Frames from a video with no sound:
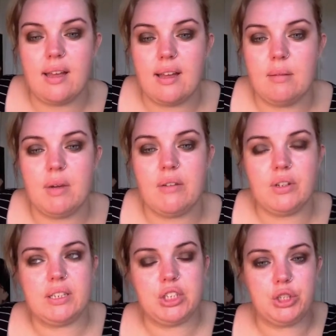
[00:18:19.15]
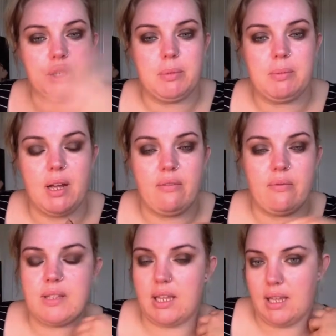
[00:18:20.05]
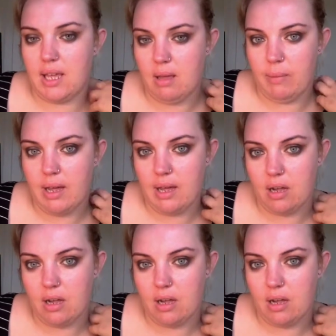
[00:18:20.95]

I've really stripped my skincare back.